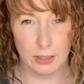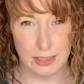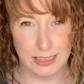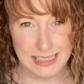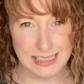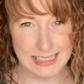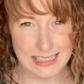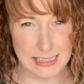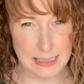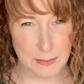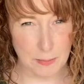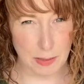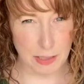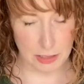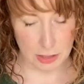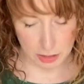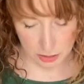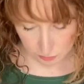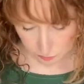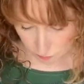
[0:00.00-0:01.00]
can see by
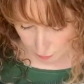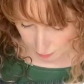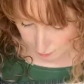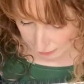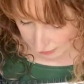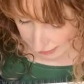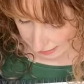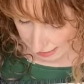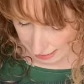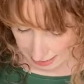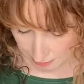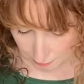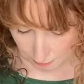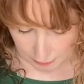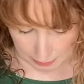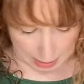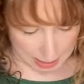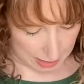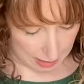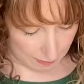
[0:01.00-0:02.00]
just ripping it out
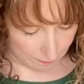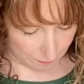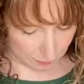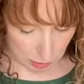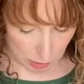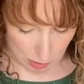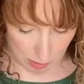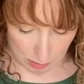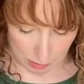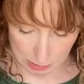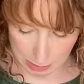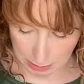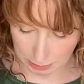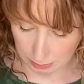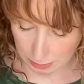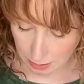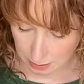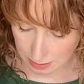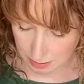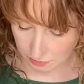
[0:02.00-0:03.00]
that I've got
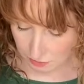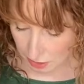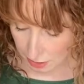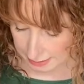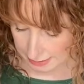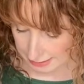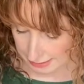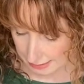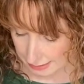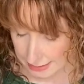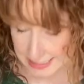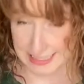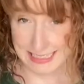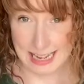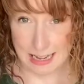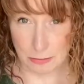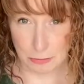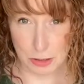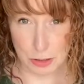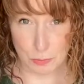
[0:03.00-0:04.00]
lots of ideas
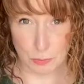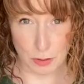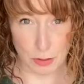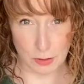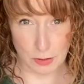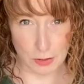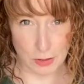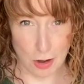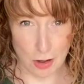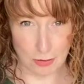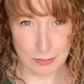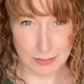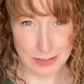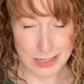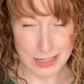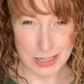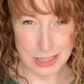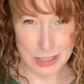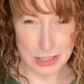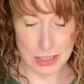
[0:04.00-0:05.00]
now to work on,
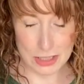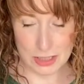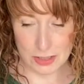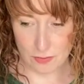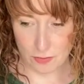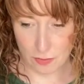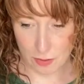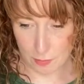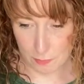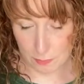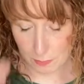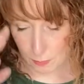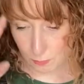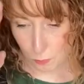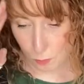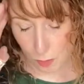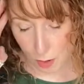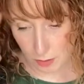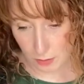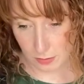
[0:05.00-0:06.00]
just from
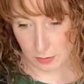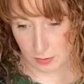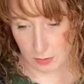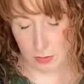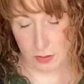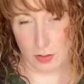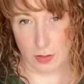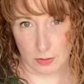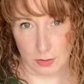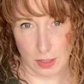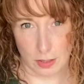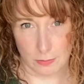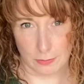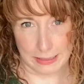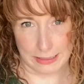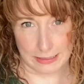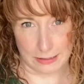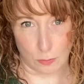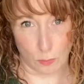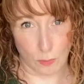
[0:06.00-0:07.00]
1, not
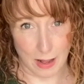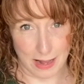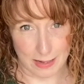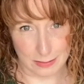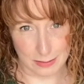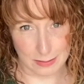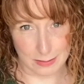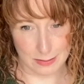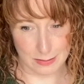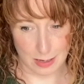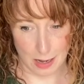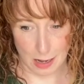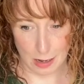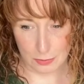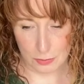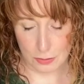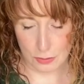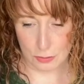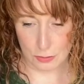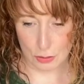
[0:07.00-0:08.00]
knowing where to
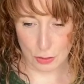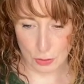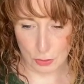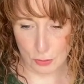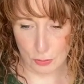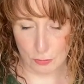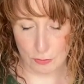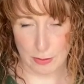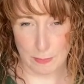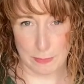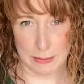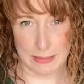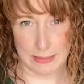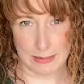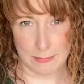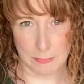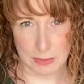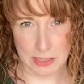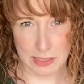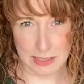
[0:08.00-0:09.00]
start, to 2, ripping
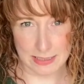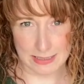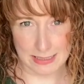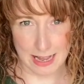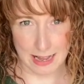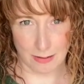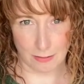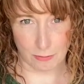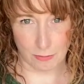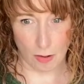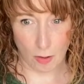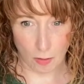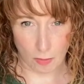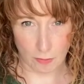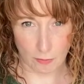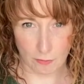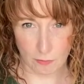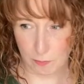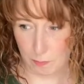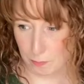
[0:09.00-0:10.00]
images out
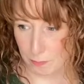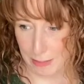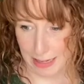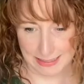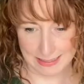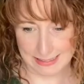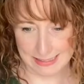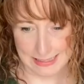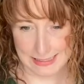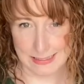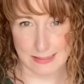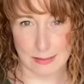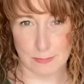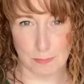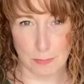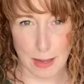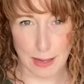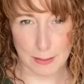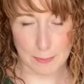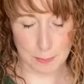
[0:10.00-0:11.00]
of magazines and
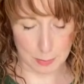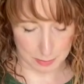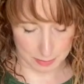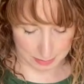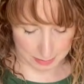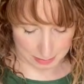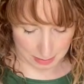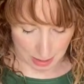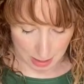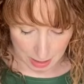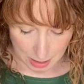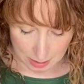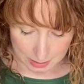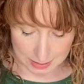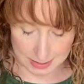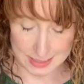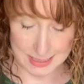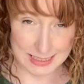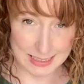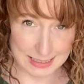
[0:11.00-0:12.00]
papers, to
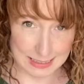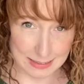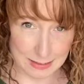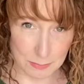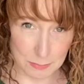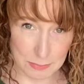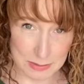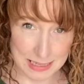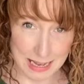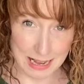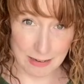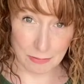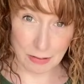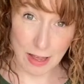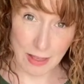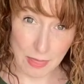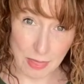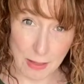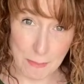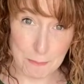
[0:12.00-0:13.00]
sticking them down
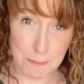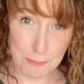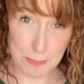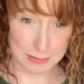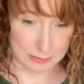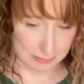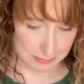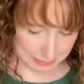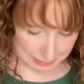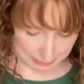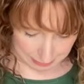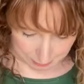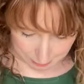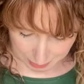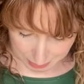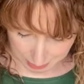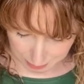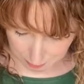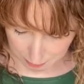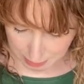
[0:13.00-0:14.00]
and then building them
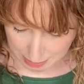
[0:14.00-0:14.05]
up.